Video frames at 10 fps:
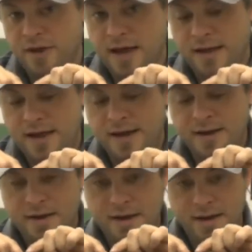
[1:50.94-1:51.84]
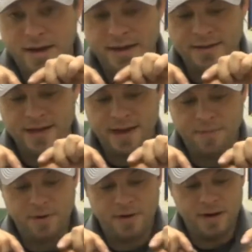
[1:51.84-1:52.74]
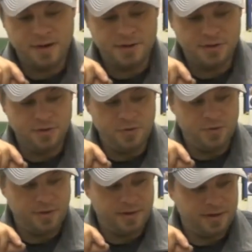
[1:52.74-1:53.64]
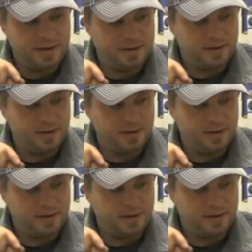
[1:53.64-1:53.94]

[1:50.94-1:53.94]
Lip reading: the fly line and taper into a